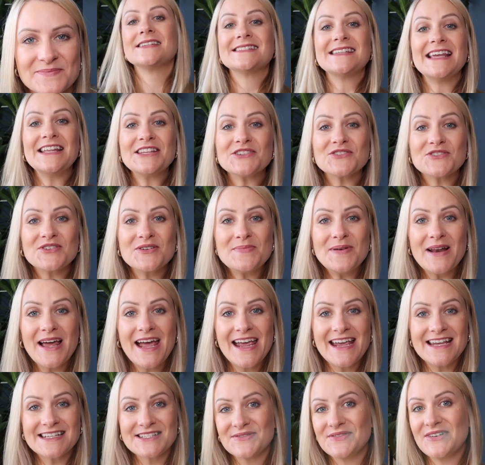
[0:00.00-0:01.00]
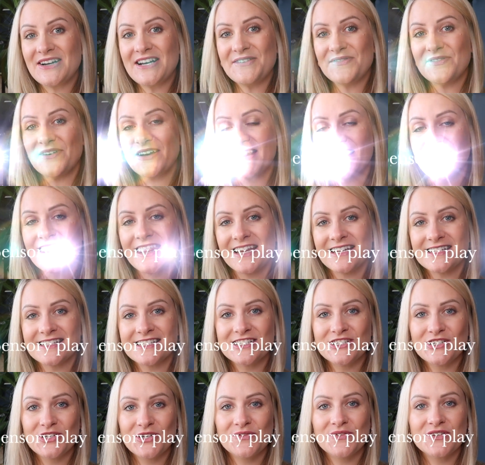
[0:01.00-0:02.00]
Sensory play is a really fun thing to
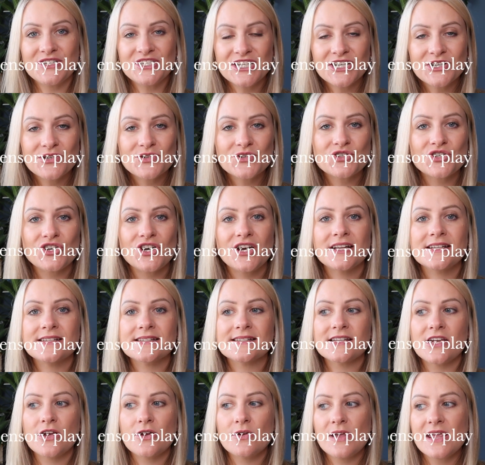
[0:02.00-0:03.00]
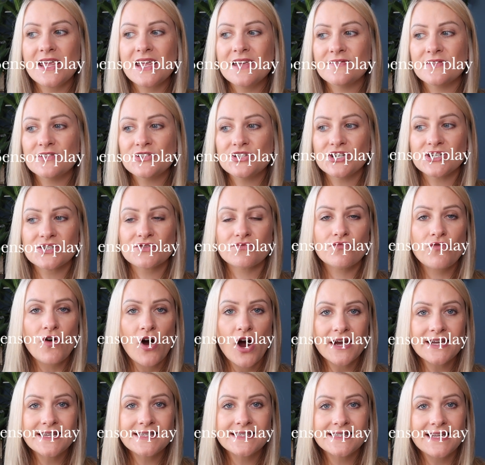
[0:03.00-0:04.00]
do for children. So even just
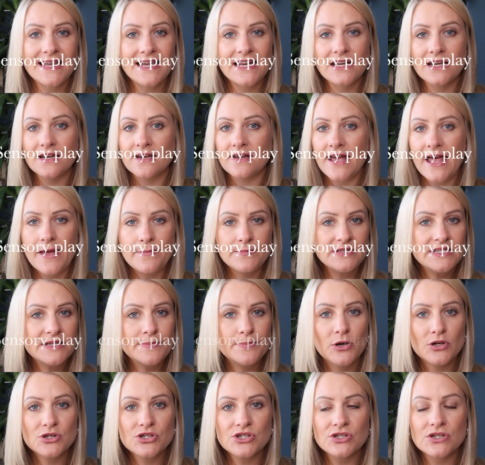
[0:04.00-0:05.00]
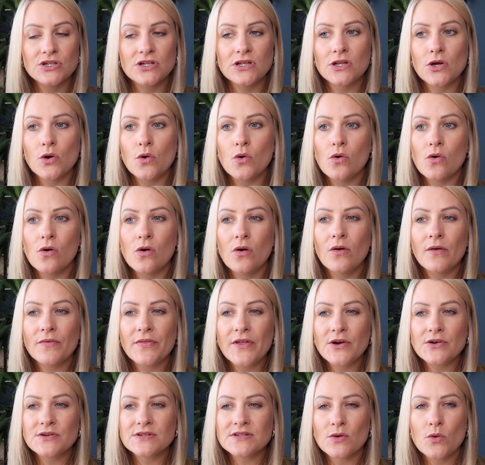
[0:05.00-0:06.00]
rice in an empty bottle, or
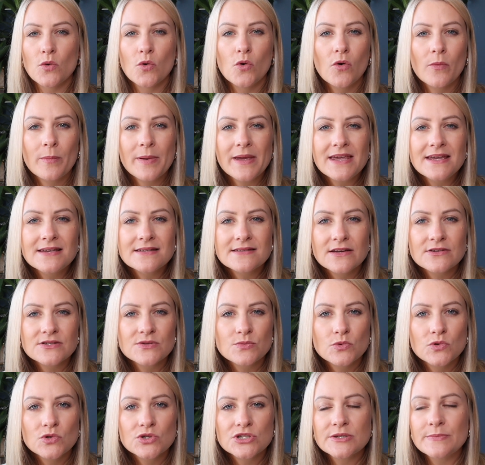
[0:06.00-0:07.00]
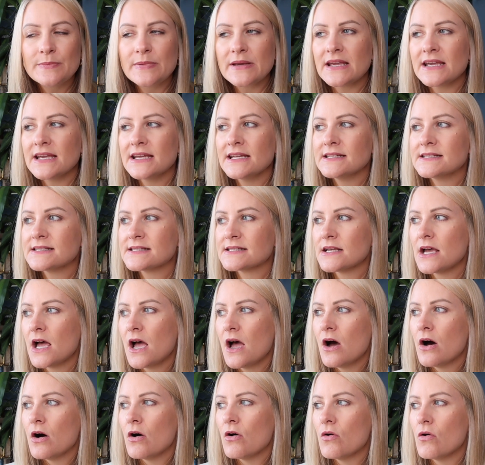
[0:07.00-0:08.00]
those Orbeez, those water beads,
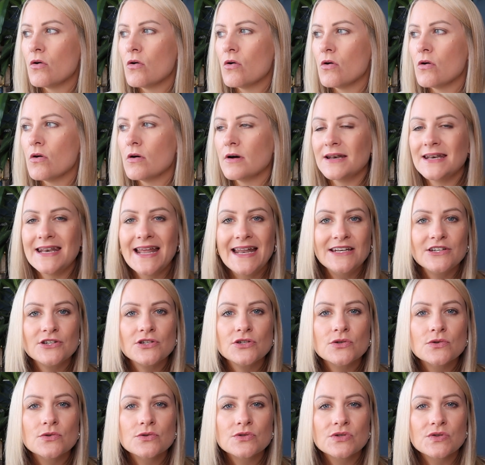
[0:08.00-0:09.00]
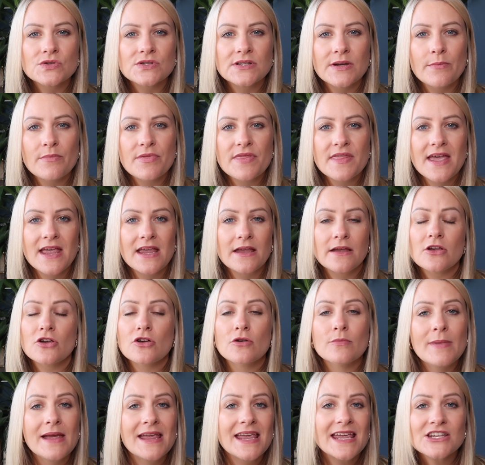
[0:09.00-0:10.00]
or lentils or something, you
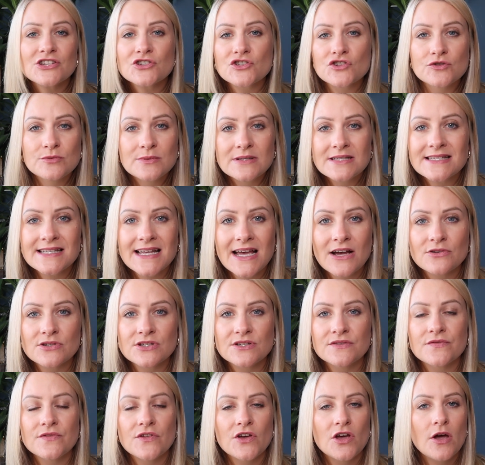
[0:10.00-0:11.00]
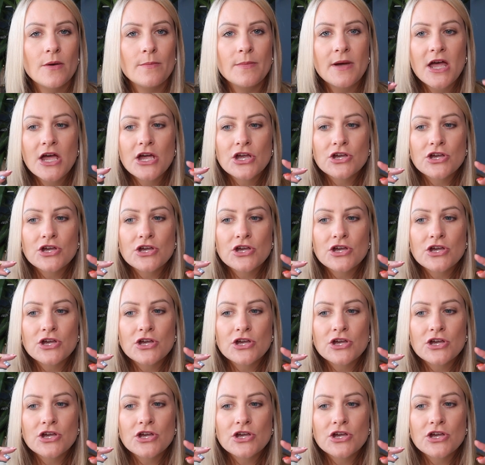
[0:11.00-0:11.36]
can make instruments out of them.